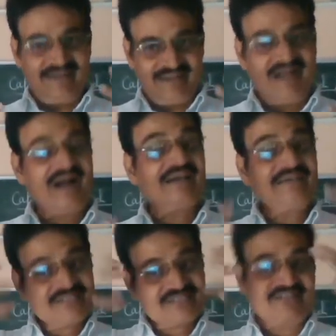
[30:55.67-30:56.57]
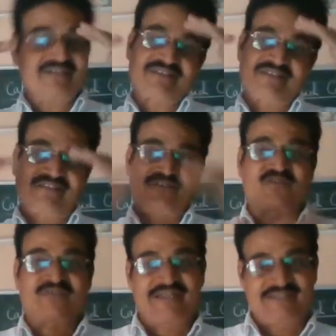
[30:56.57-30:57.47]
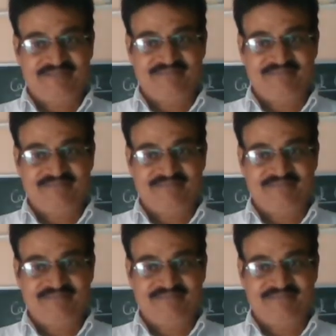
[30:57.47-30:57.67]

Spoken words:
high status in the society,